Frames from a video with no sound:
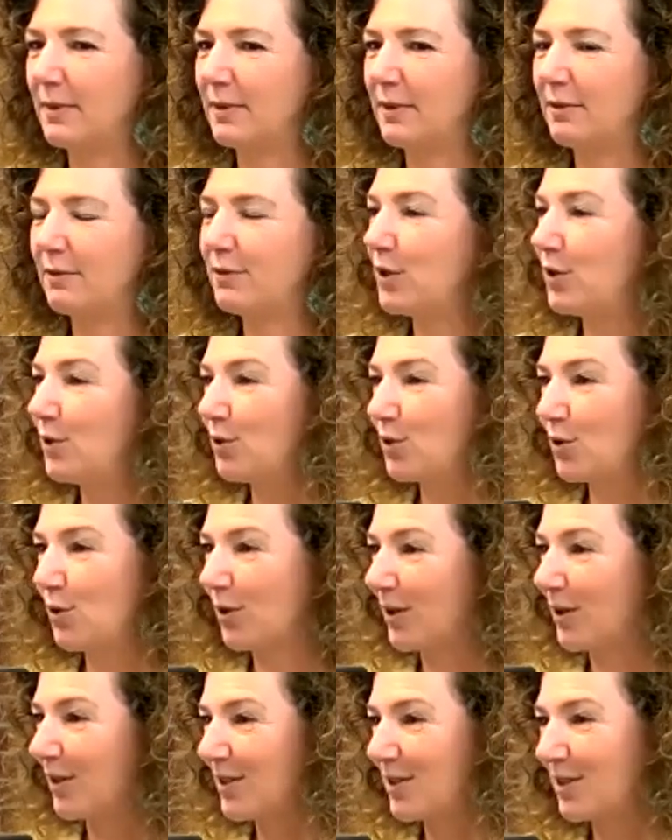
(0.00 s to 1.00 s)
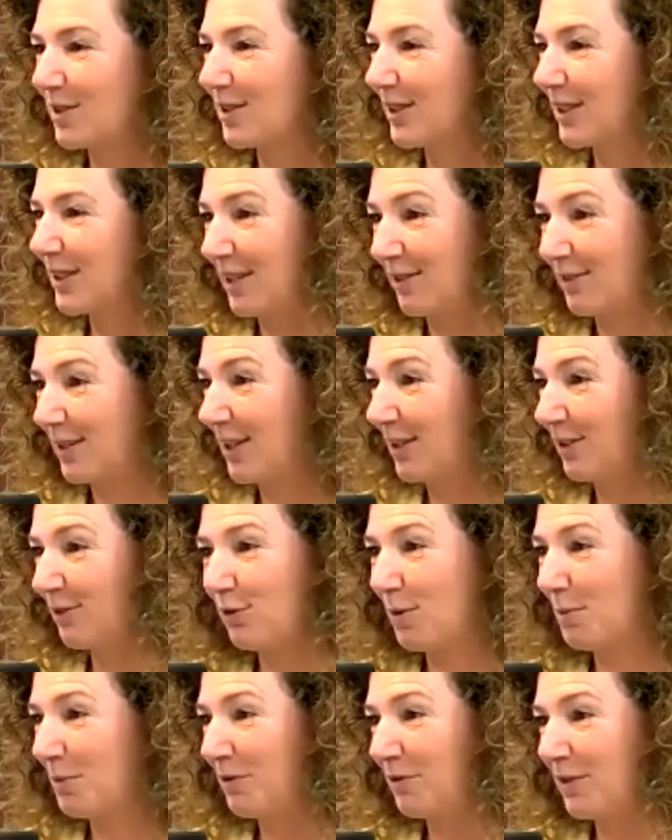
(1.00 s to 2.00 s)
view towards leaving
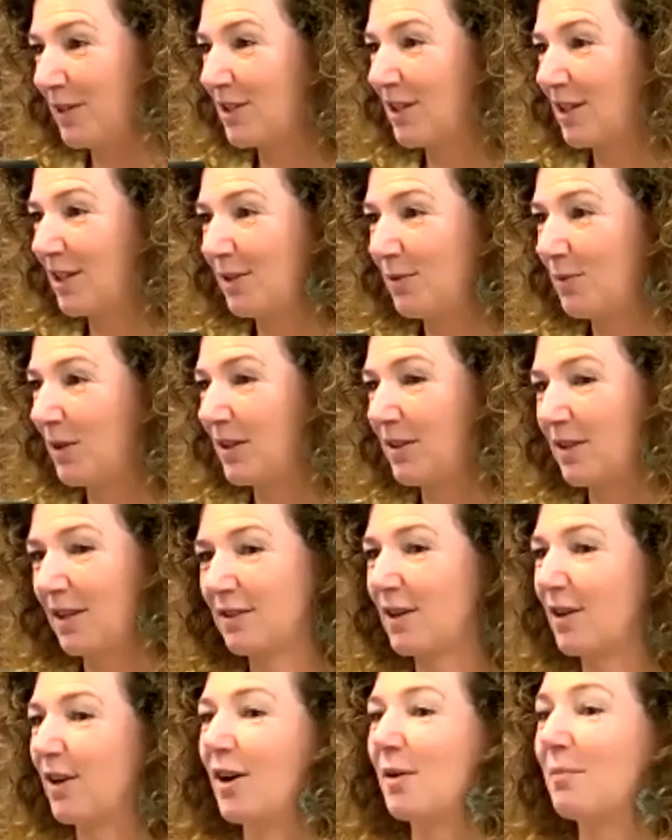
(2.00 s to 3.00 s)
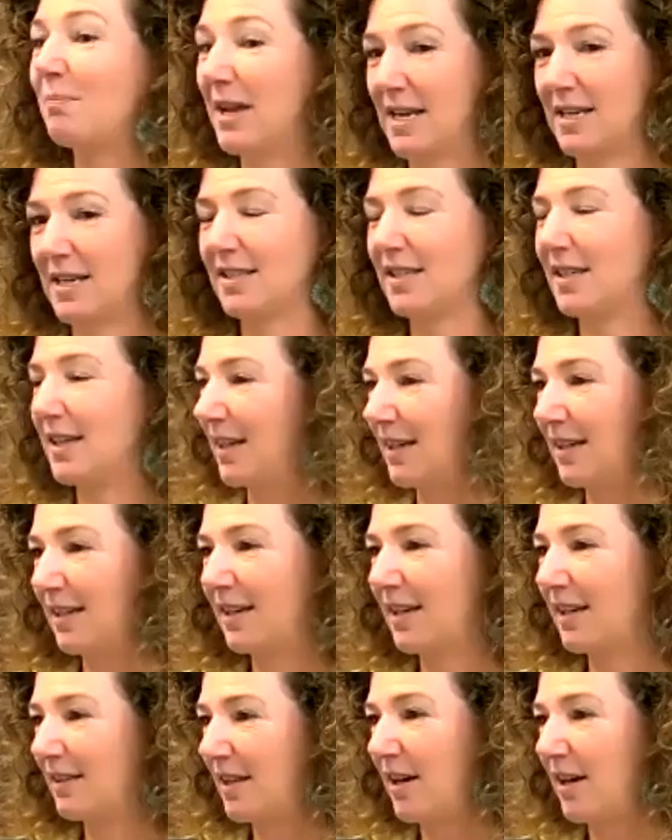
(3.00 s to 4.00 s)
FormaVision. We think they're amazing,
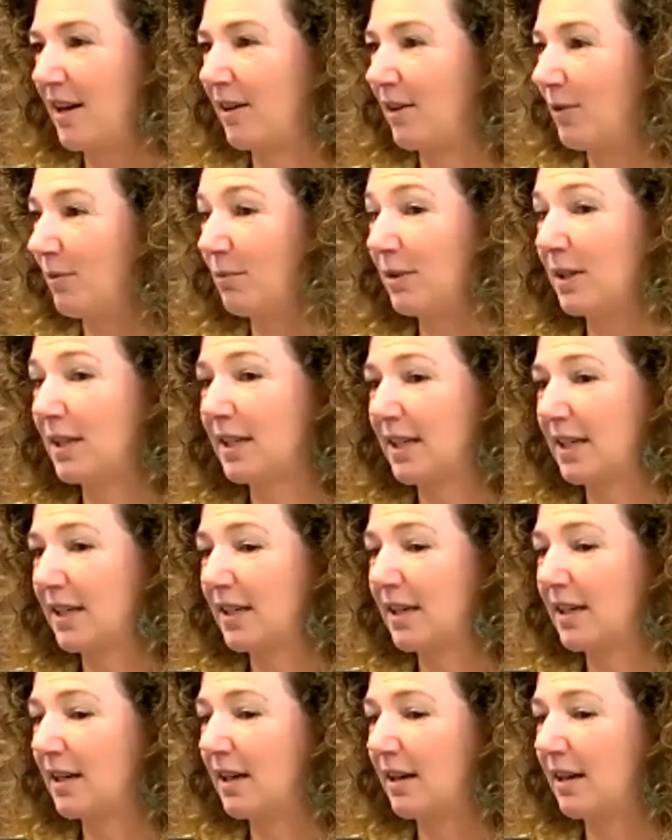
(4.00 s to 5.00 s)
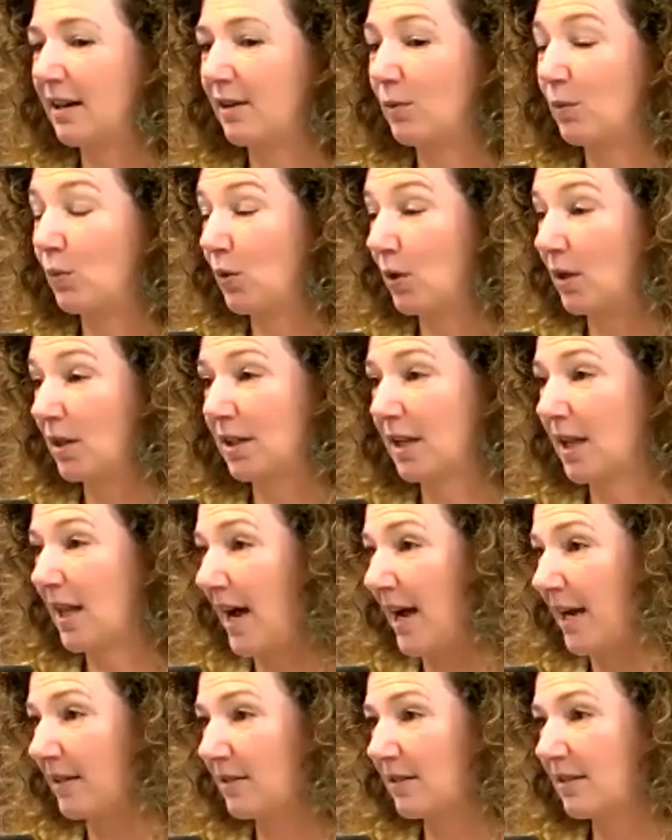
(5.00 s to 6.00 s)
and they're really
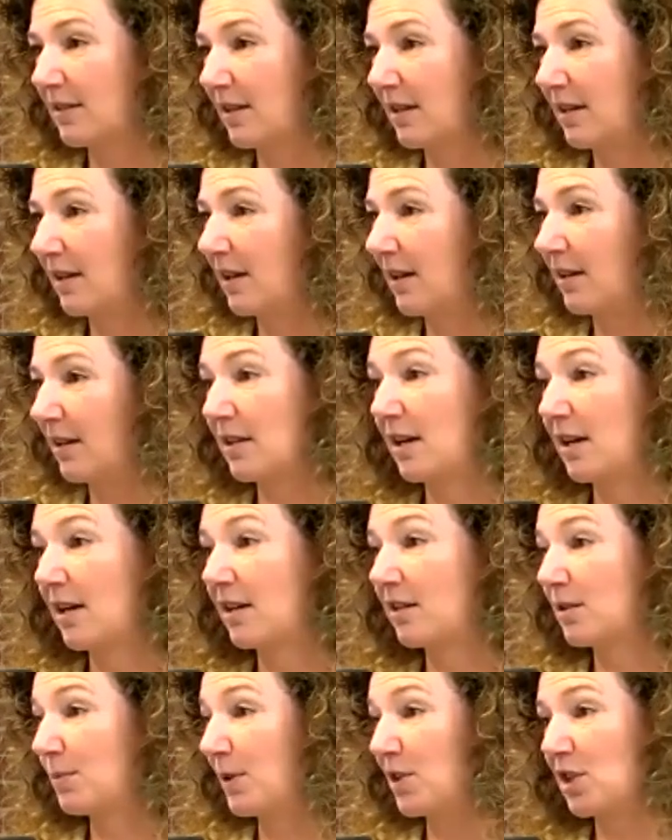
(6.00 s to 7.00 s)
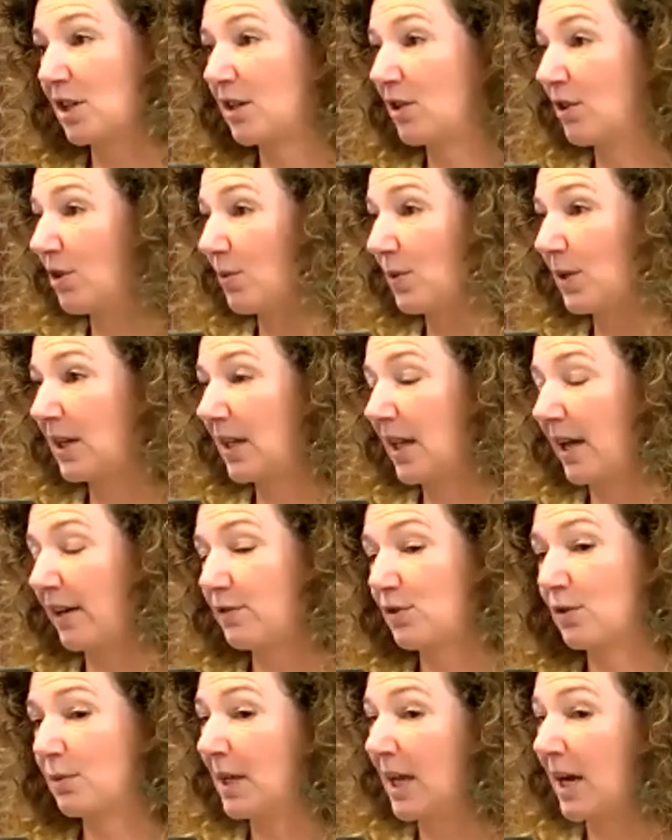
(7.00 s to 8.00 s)
world-class, especially in 3D live
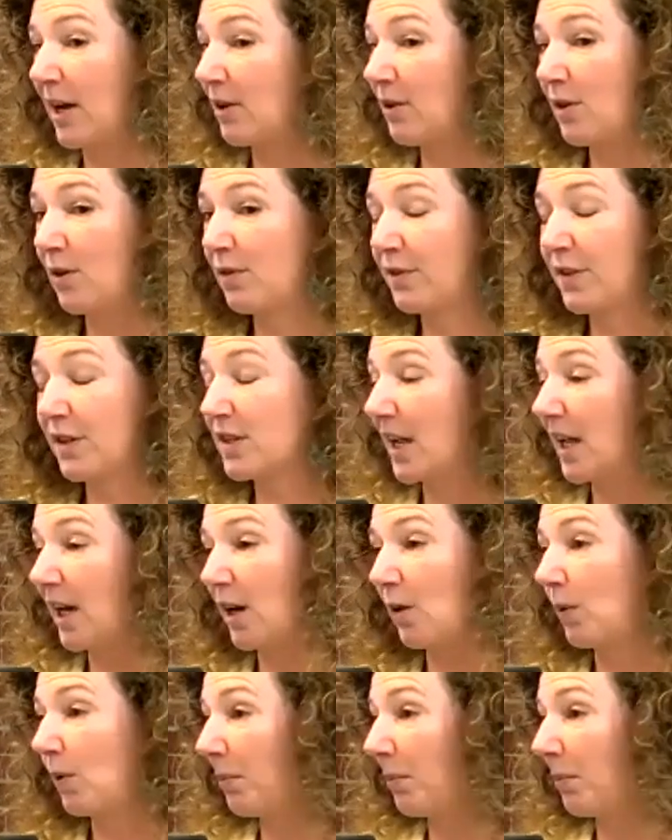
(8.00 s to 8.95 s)
streaming. I don't know if there's anyone